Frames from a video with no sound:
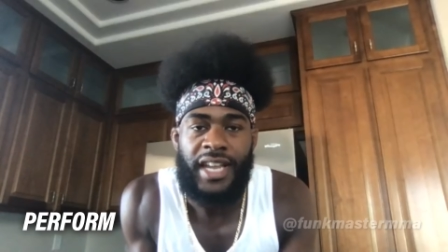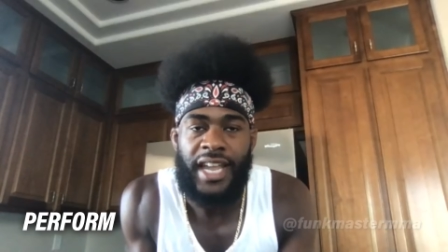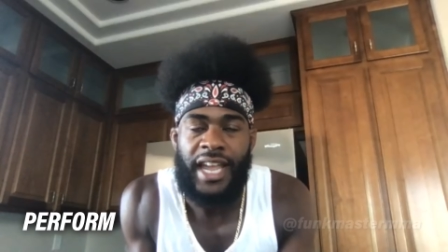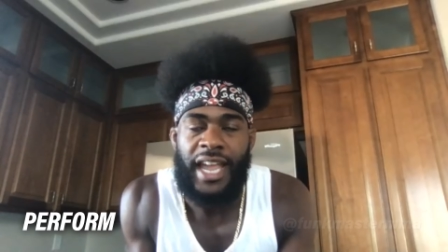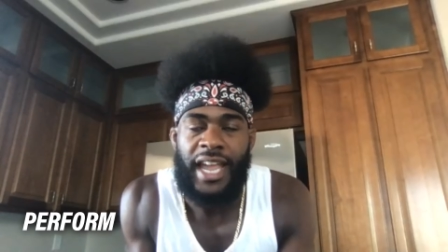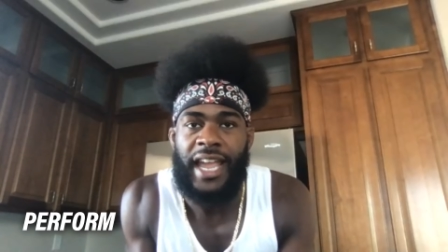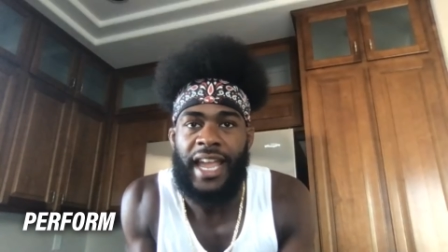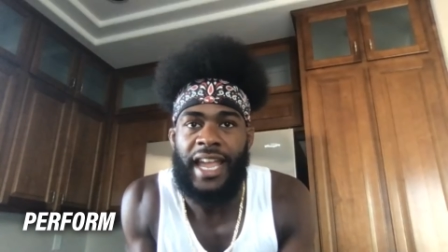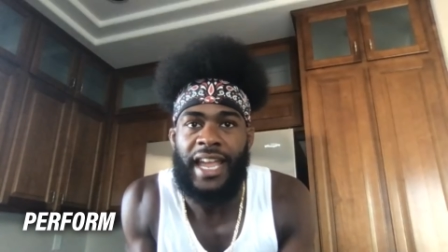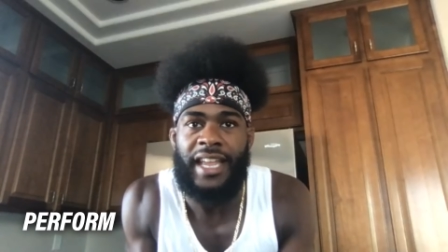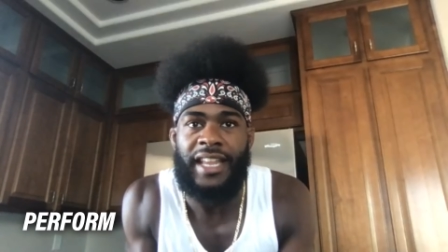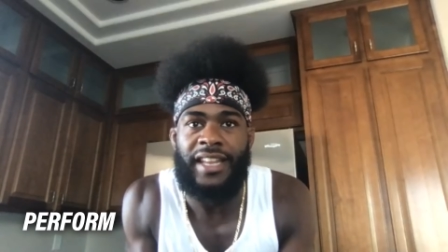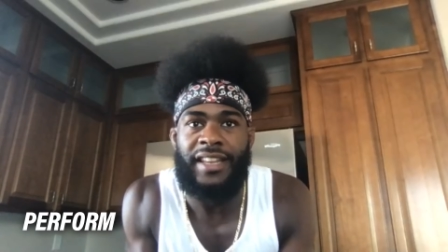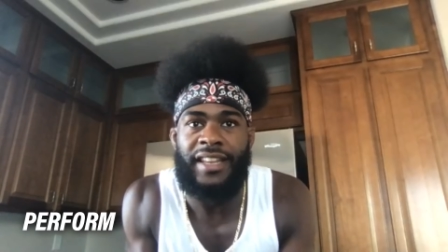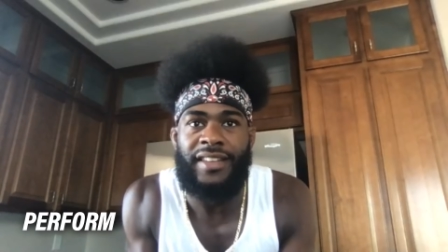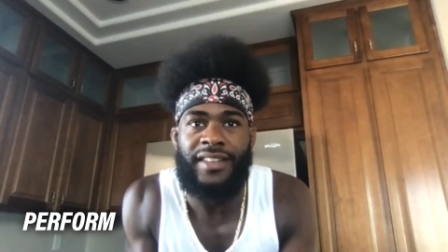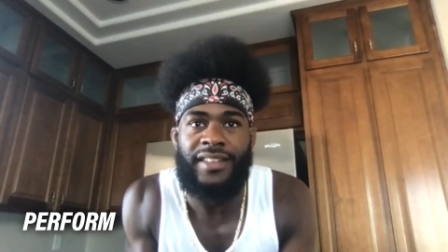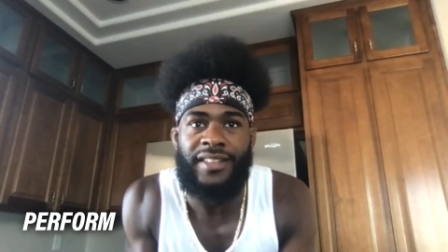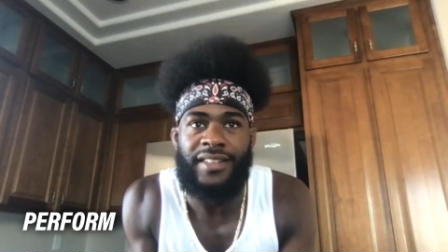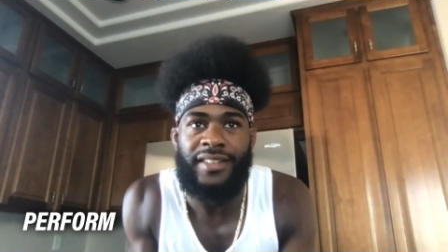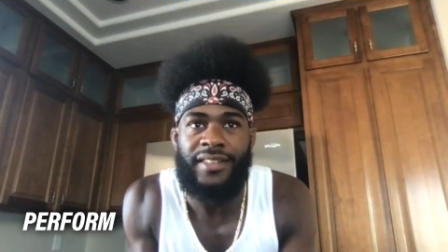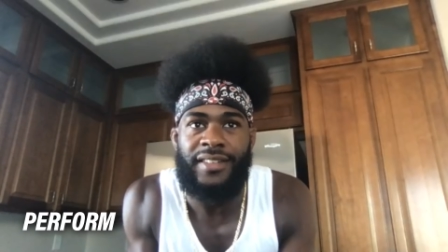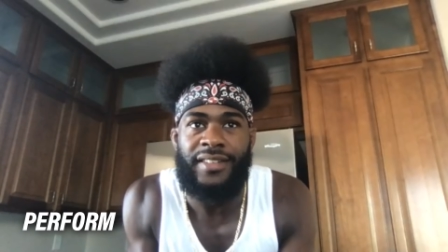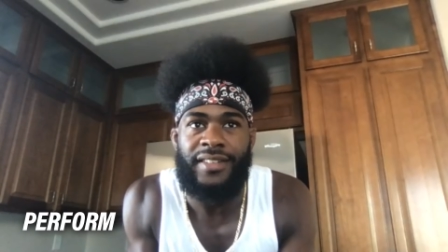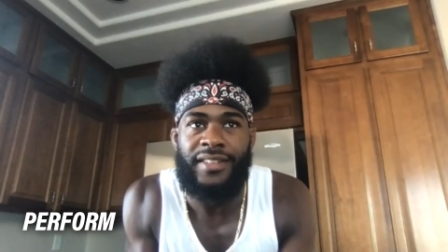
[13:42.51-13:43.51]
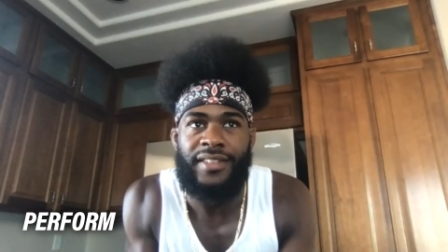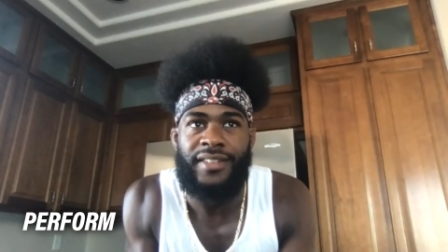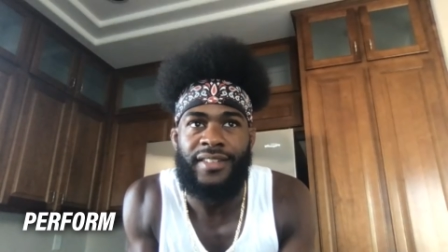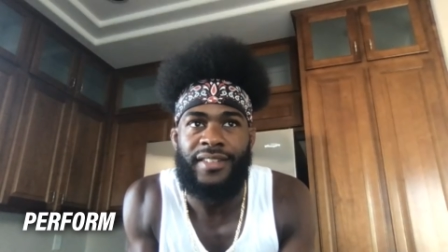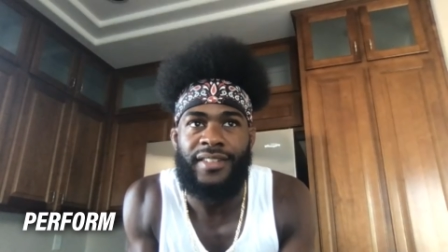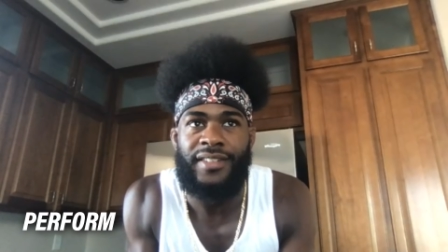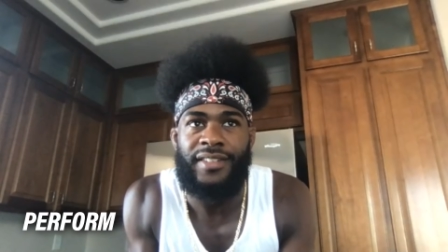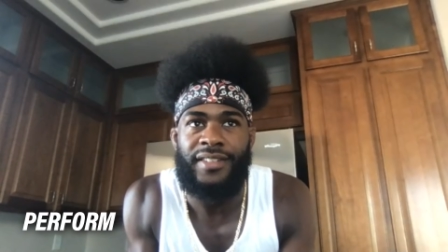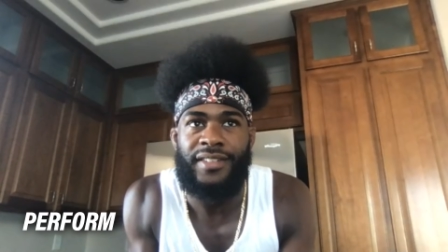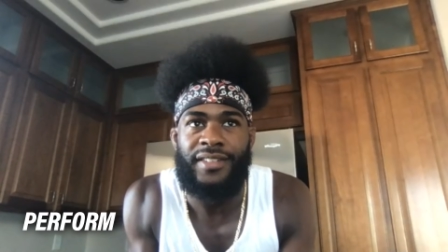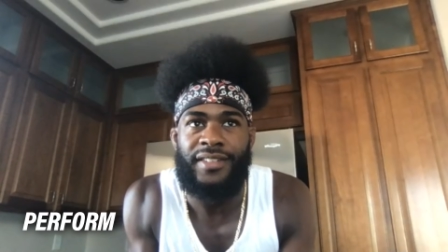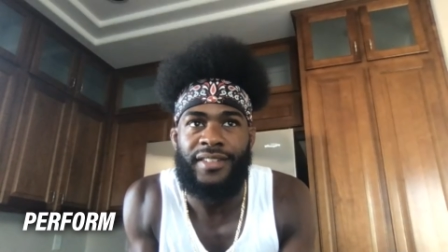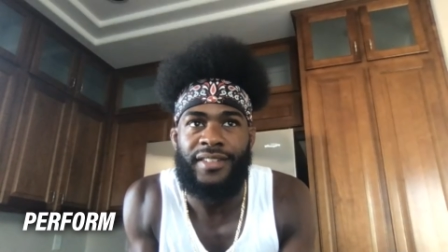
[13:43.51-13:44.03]
and
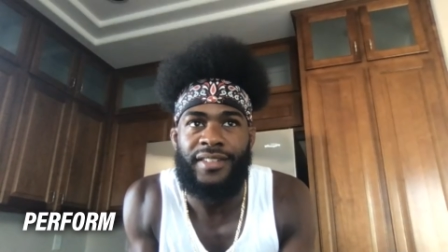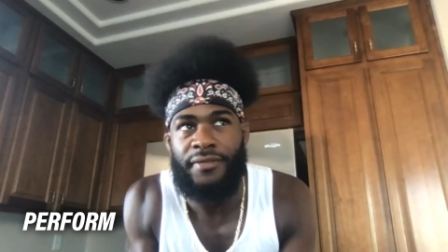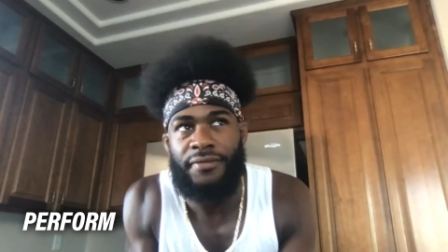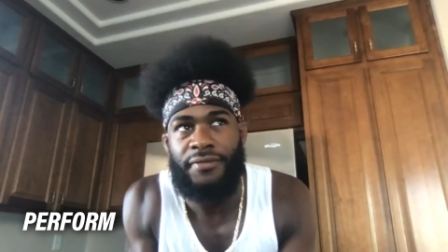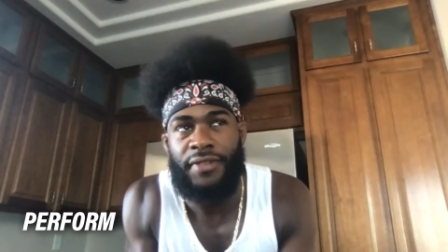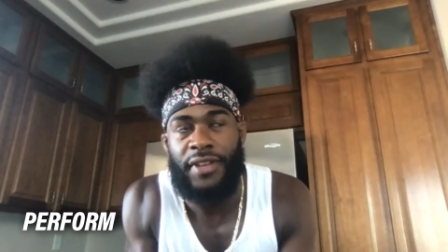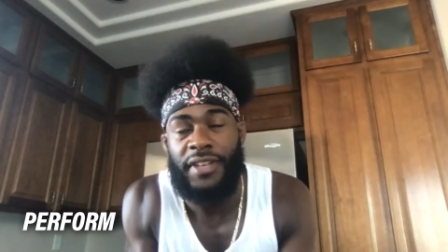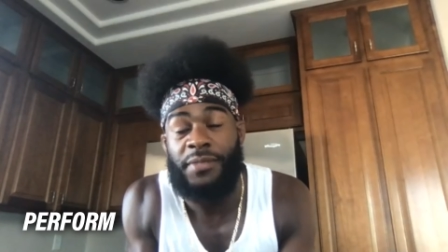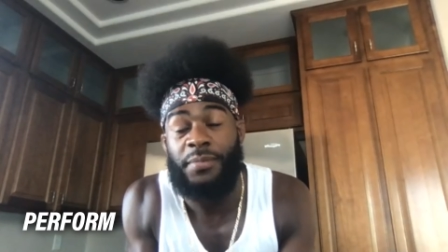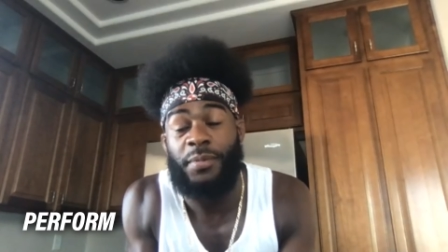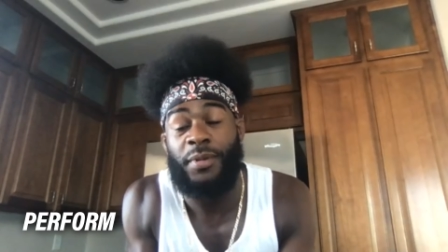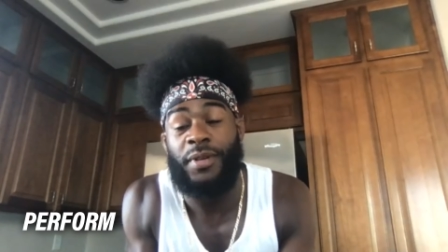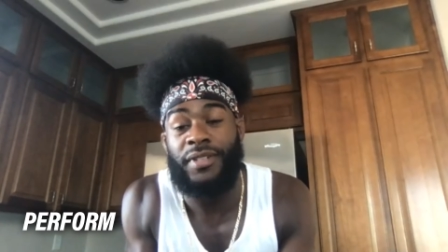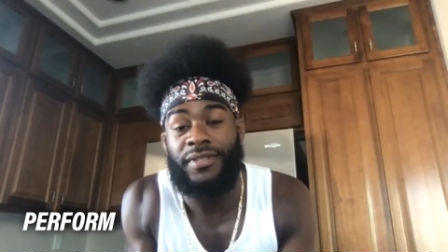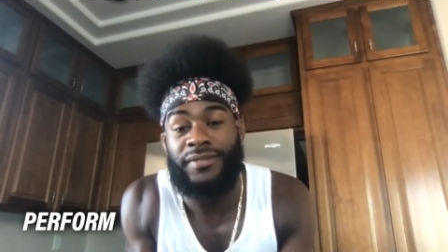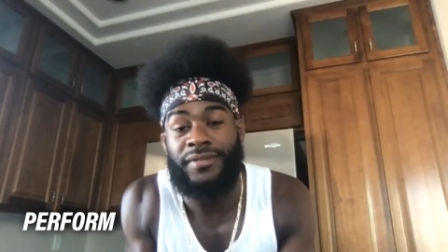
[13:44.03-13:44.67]
Facebook.